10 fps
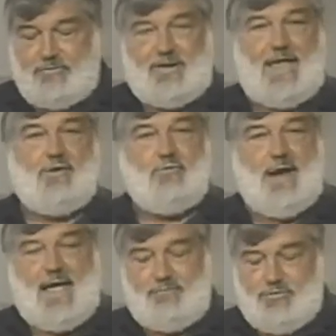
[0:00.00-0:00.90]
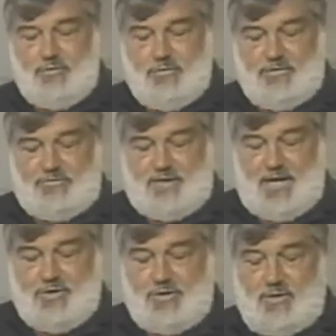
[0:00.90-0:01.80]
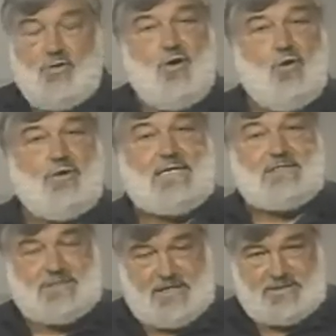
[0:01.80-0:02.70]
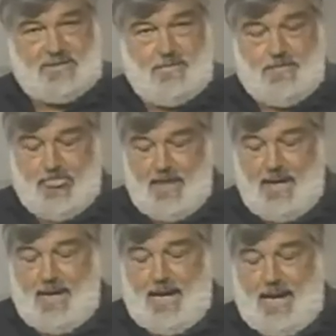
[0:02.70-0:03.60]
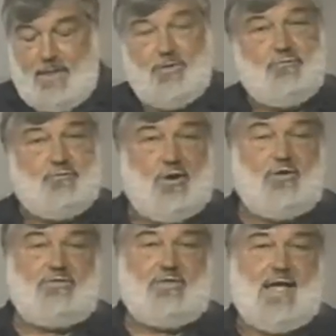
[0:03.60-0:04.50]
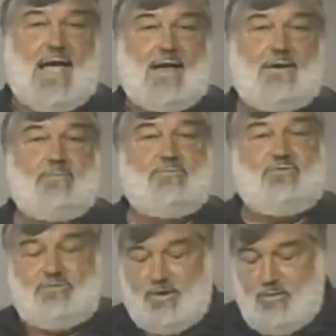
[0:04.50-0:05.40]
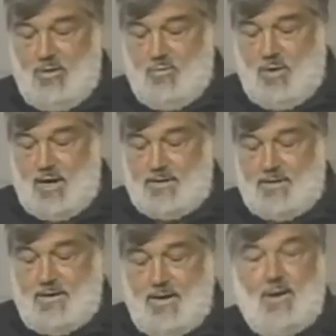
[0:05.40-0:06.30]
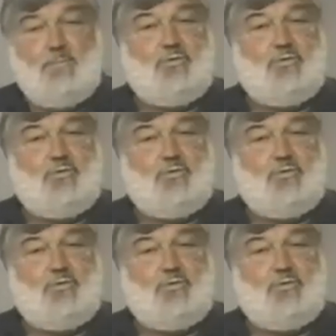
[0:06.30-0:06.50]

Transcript: is a craft utilization coding system. And the first item, 01,